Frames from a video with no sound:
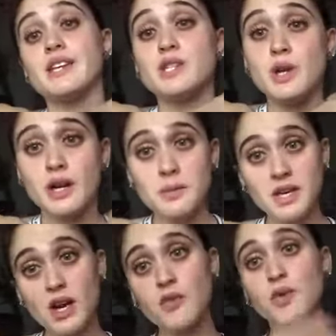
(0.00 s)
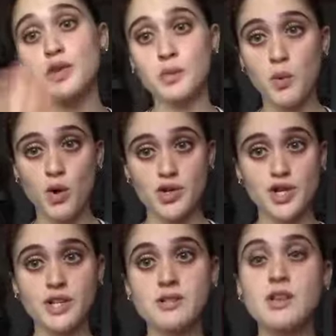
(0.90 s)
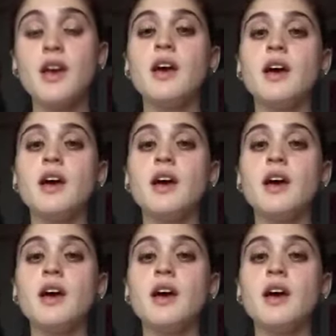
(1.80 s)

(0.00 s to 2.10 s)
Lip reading: is you gotta be careful with your portions.